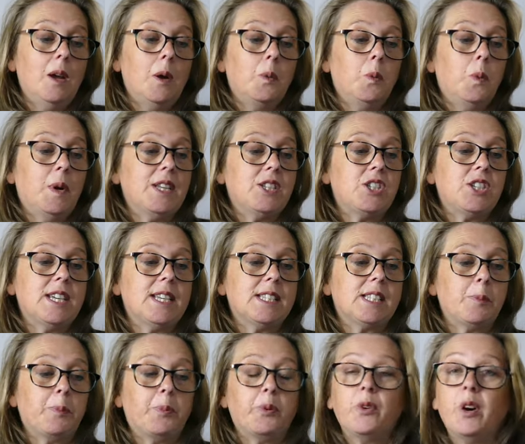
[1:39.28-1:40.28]
which
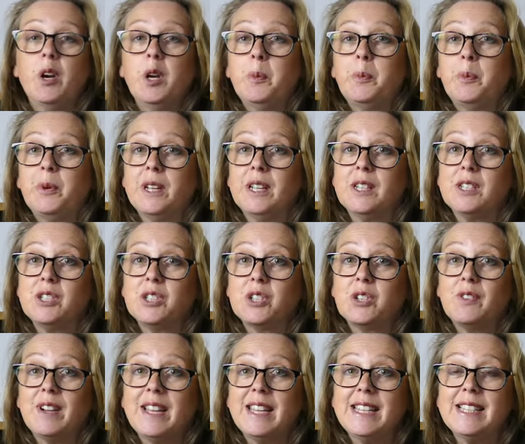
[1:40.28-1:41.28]
is appropriate to
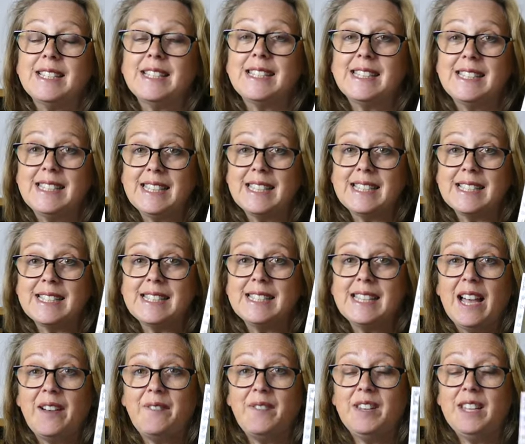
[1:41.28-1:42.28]
grades six,
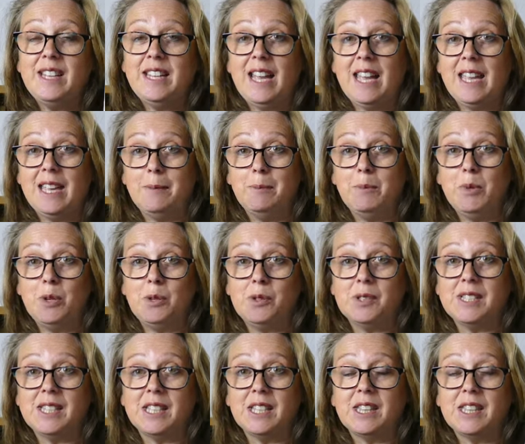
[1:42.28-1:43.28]
seven and eight
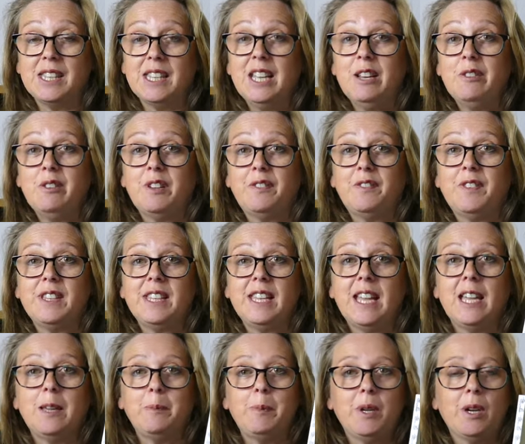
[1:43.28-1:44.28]
music theory for
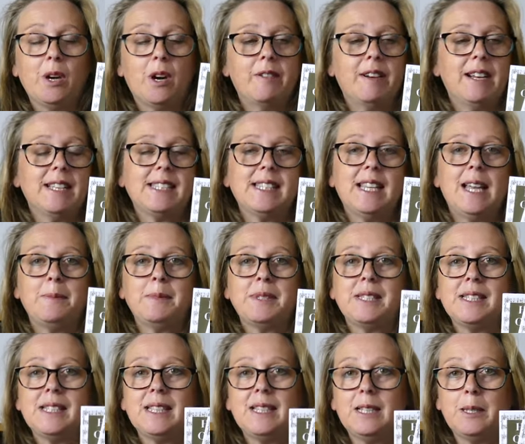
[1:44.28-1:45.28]
the A B R S M
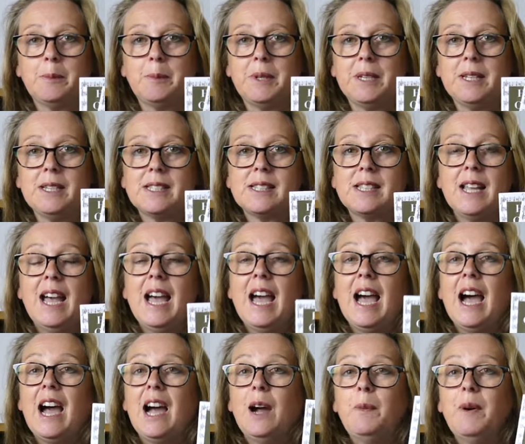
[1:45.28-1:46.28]
syllabus.
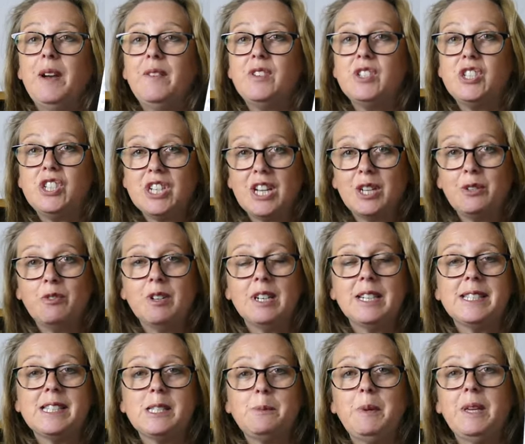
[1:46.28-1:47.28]
However,
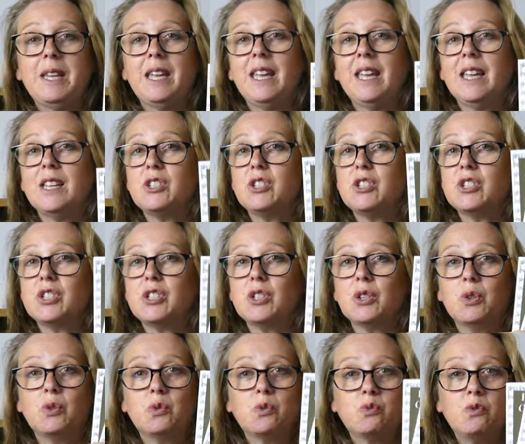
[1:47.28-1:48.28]
generally speaking, it's just
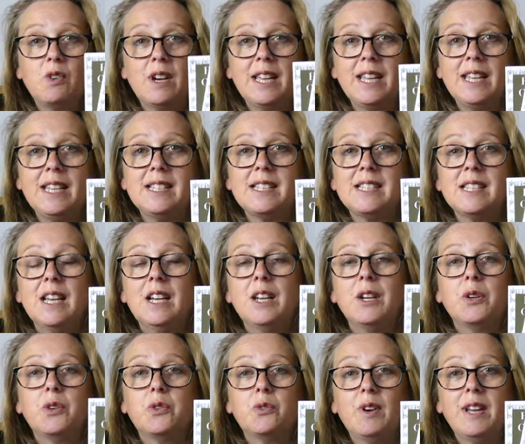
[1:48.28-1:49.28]
a great,
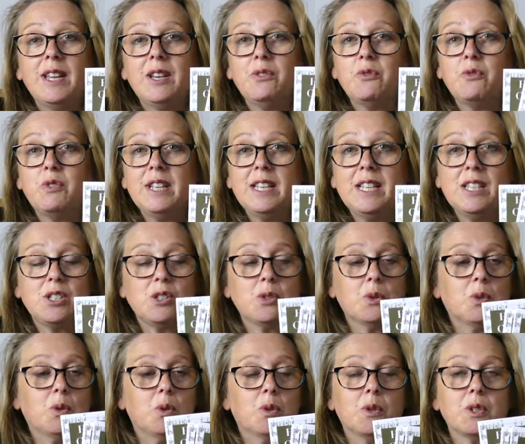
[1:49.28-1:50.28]
great
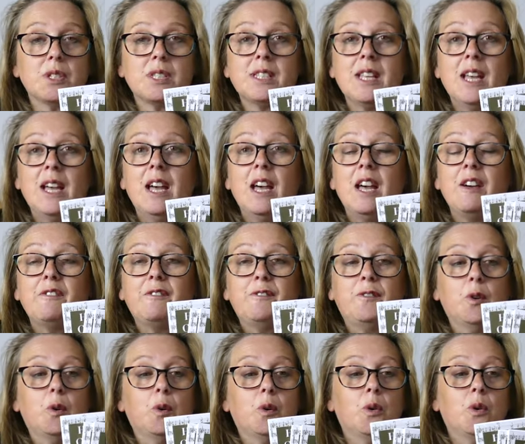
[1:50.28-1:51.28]
resource
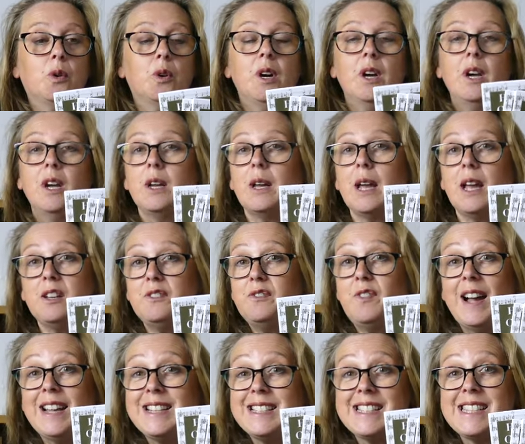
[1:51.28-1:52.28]
for
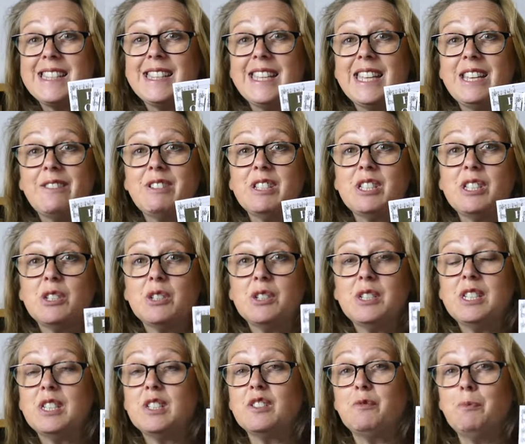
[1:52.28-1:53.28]
advanced theory
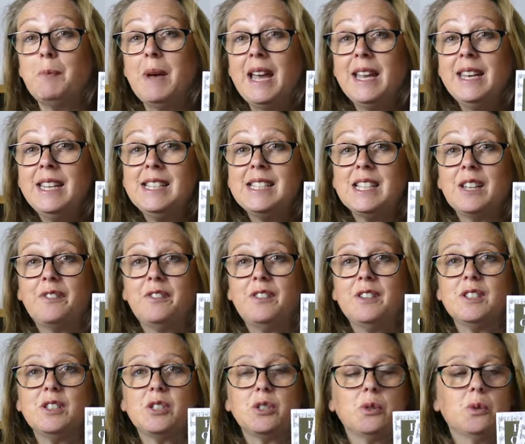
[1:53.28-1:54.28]
studies of many
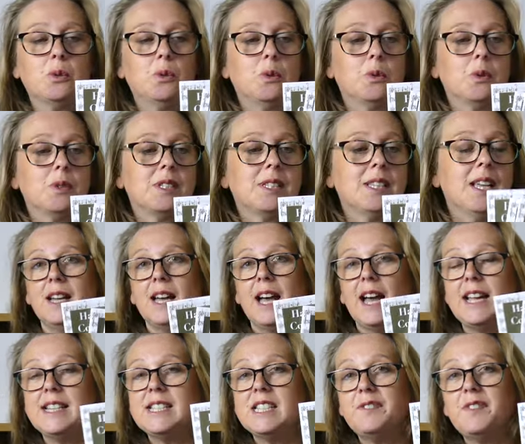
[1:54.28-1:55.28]
different sorts.
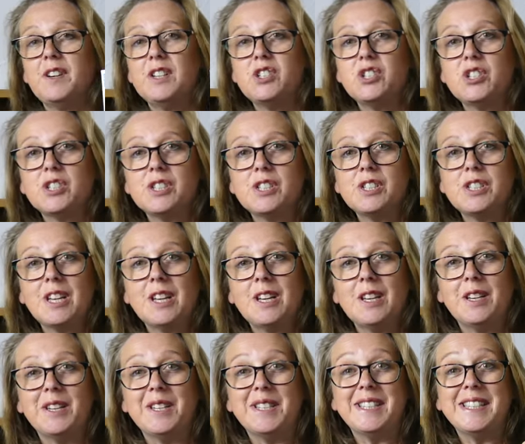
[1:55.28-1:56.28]
And if I just
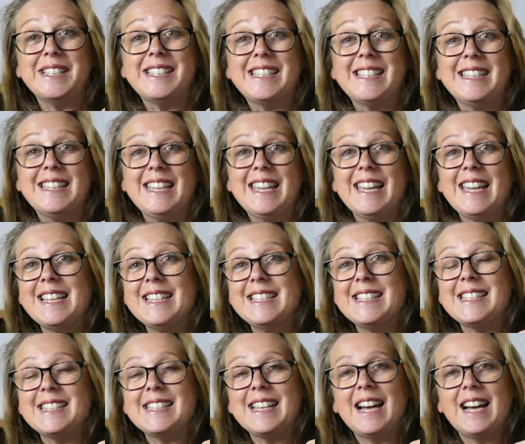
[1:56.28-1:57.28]
turn to the
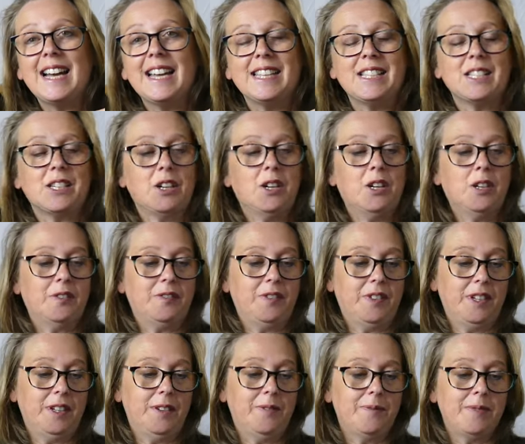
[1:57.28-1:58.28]
inside
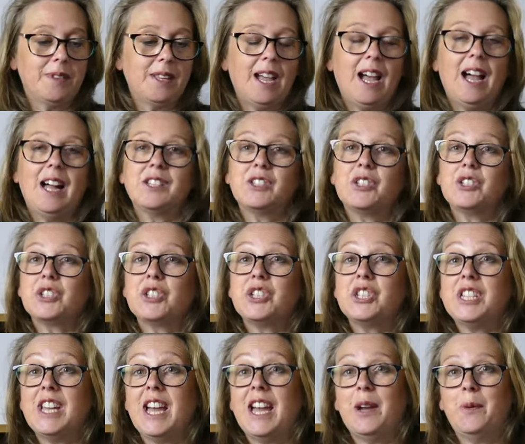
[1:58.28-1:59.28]
cover, I'll just
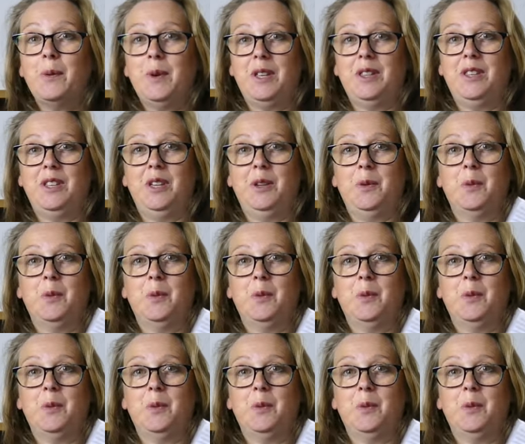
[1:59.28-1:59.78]
share with you